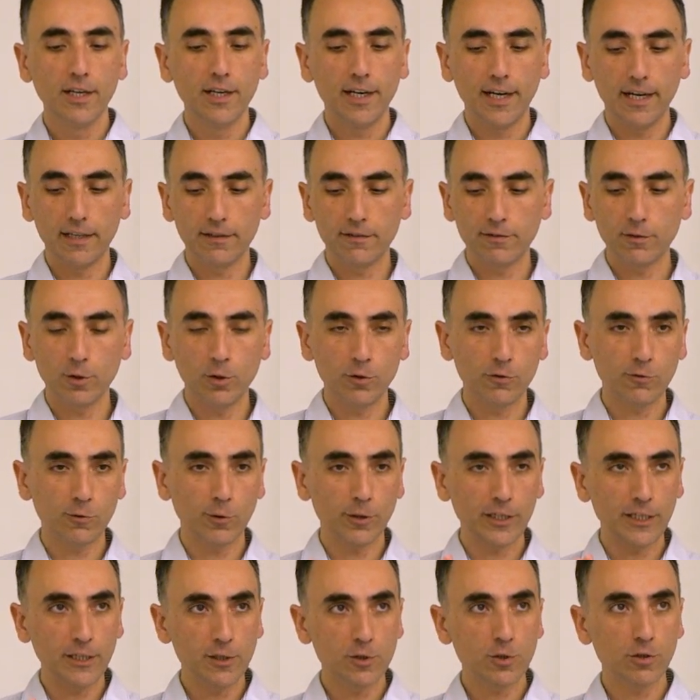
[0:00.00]
and so on.
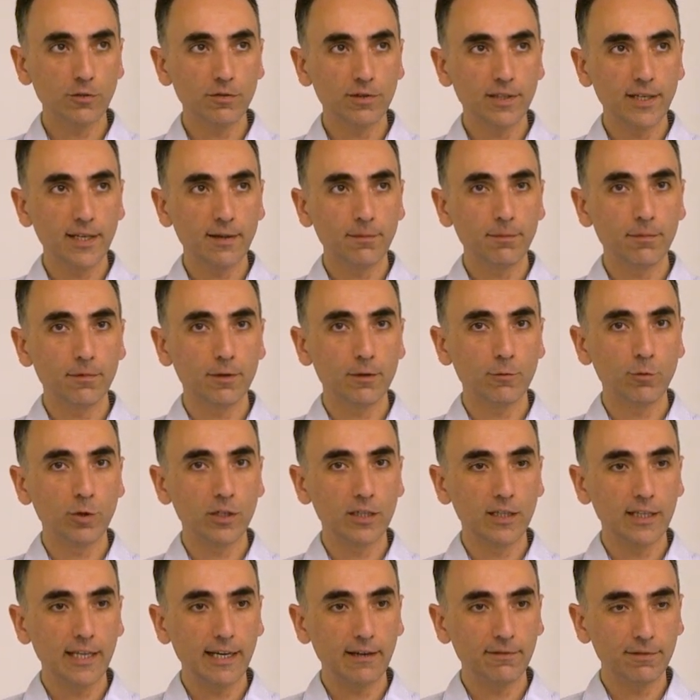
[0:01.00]
So each of them
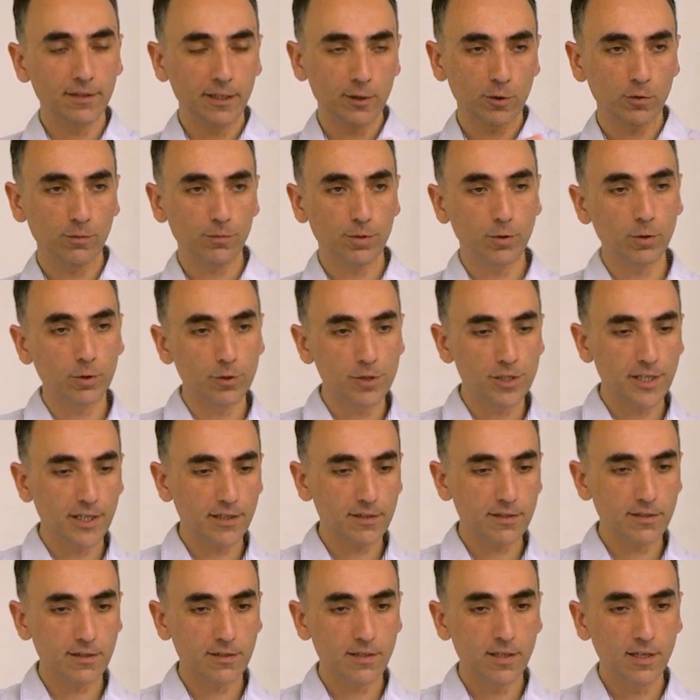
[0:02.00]
will have their own
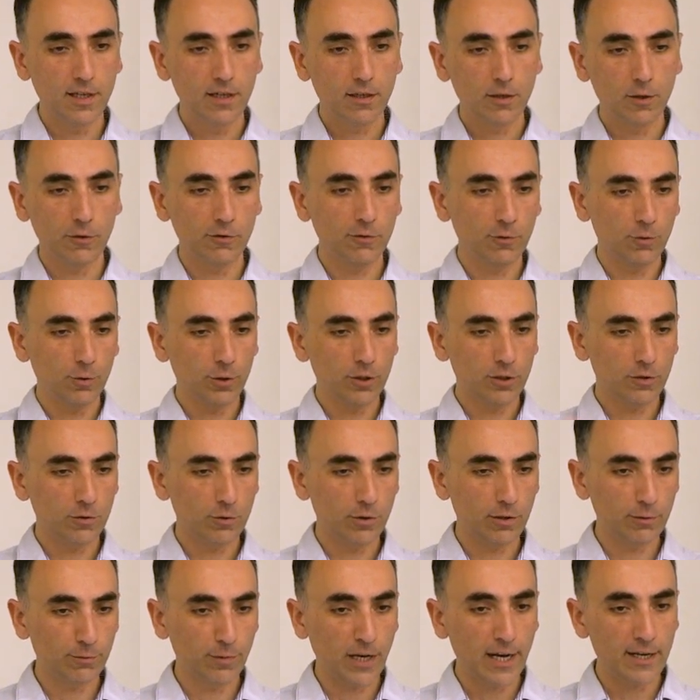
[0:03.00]
projects, because you want
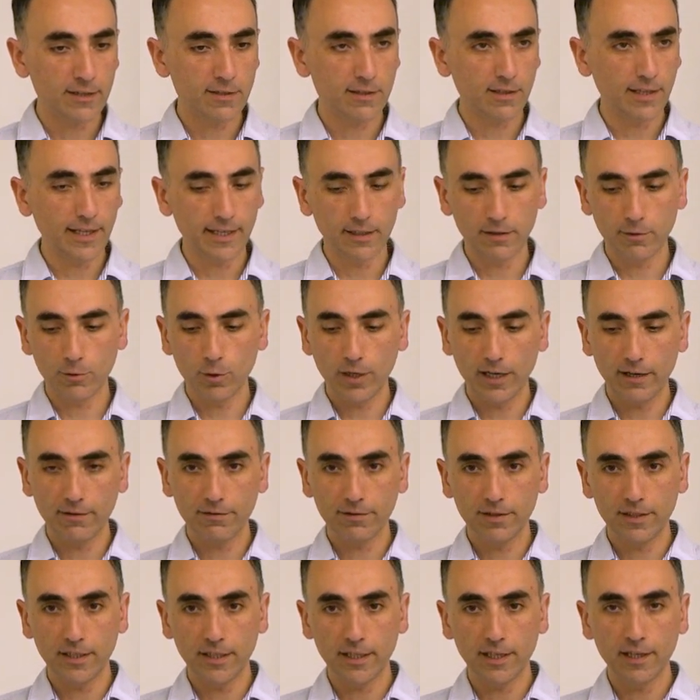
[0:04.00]
to isolate. You
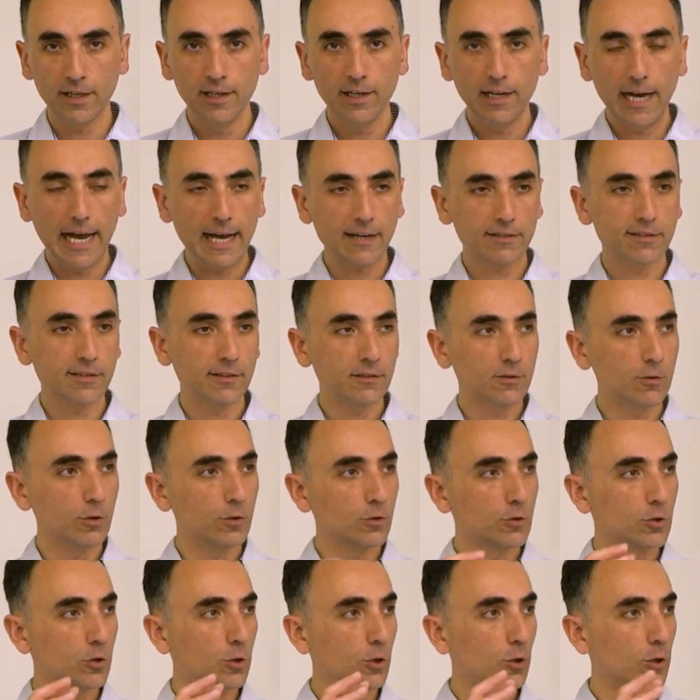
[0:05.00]
have the access
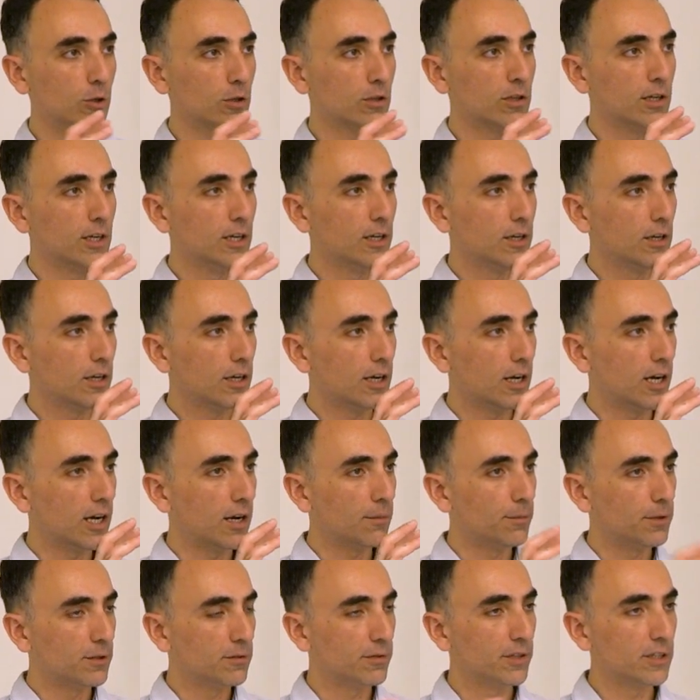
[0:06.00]
control
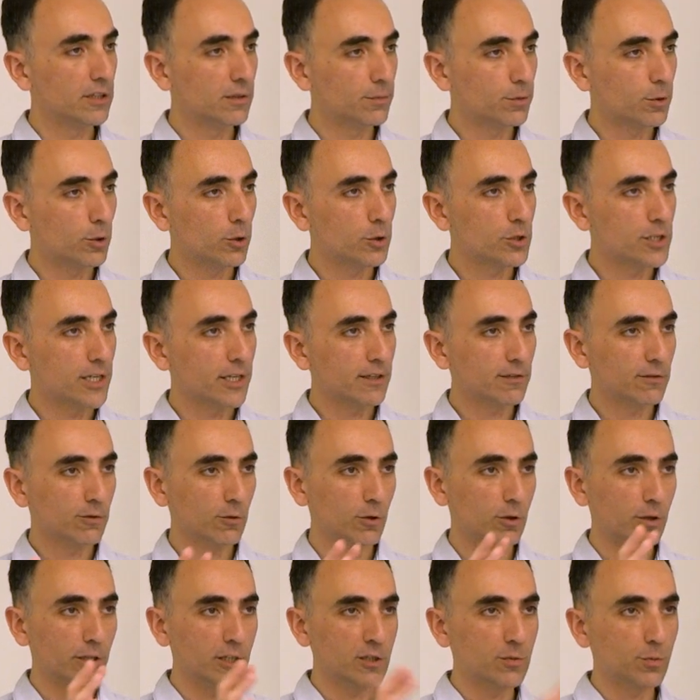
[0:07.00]
between the projects,
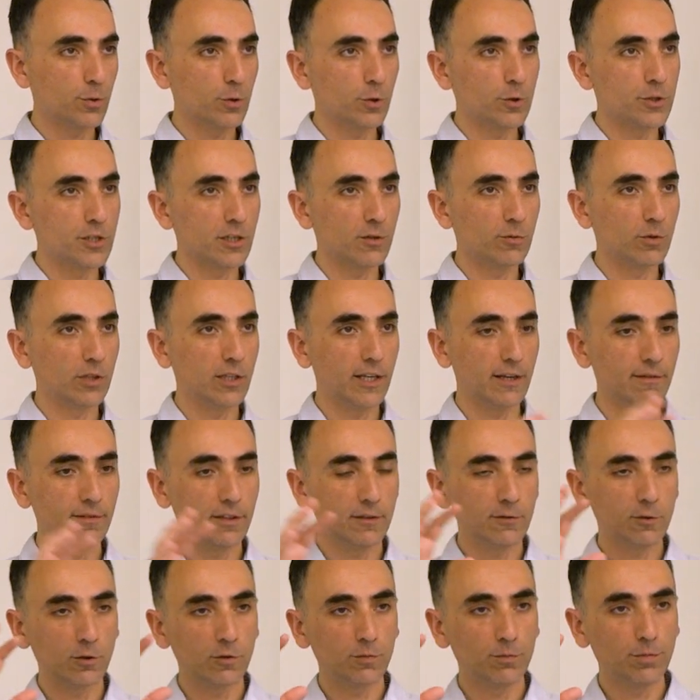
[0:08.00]
so each project will have
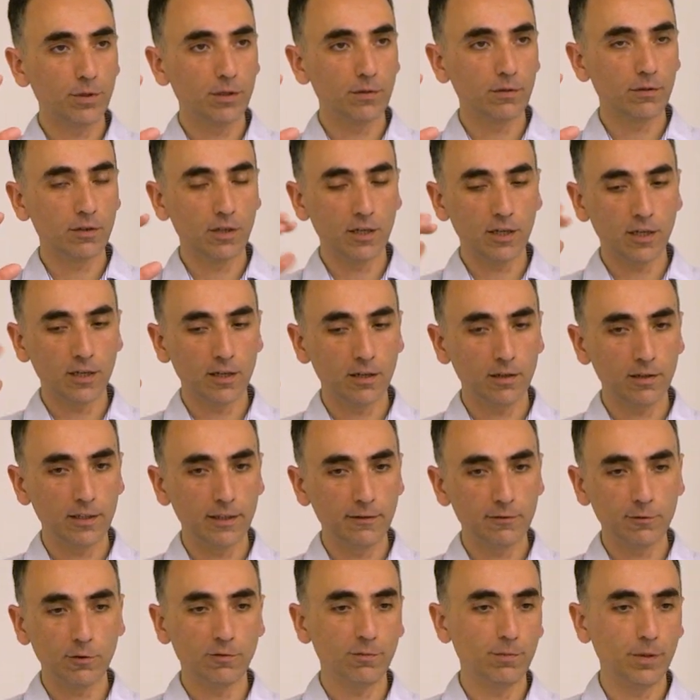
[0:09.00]
its own
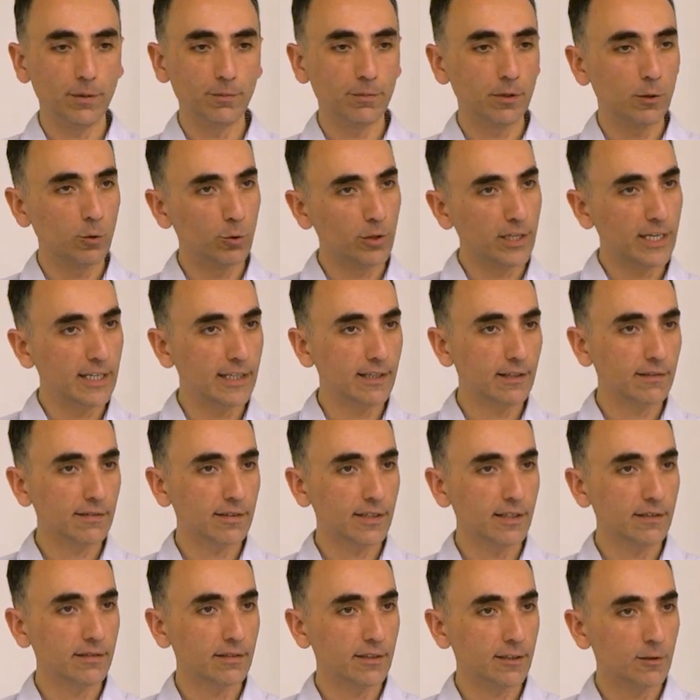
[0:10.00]
list of people who can
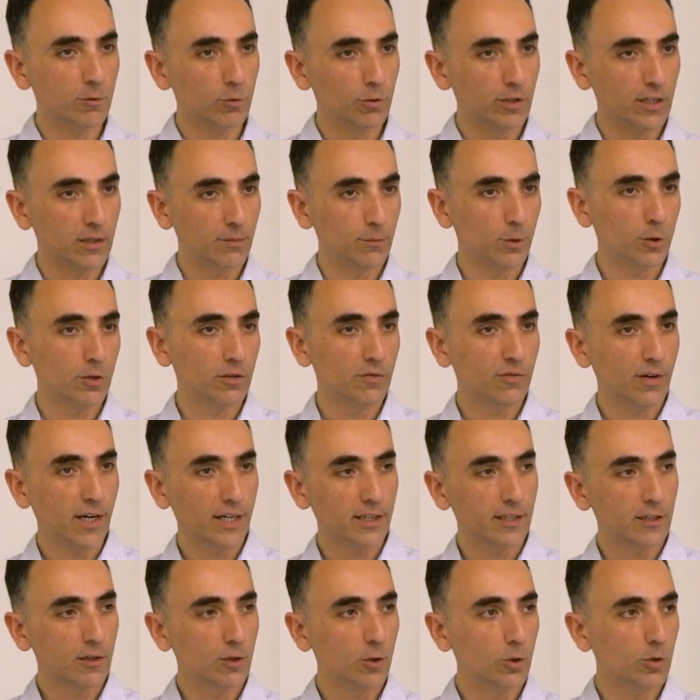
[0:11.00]
access it, who can modify
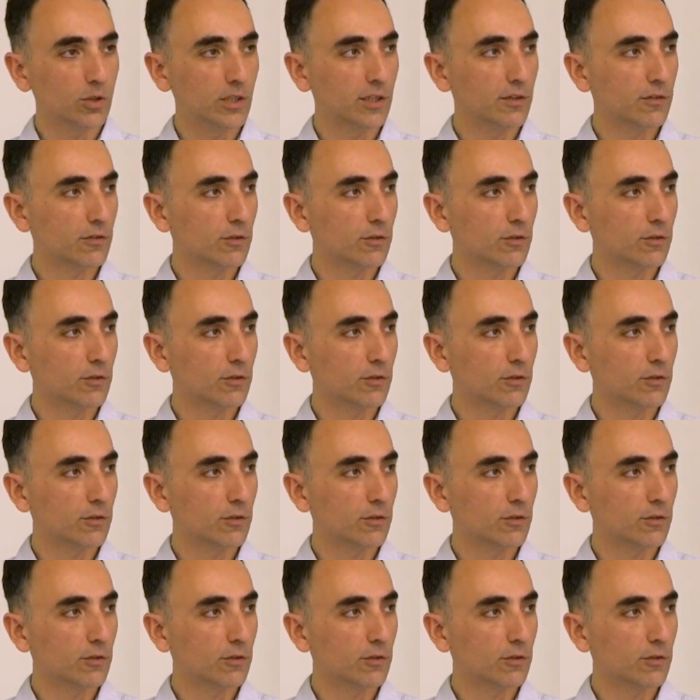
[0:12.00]
the code, and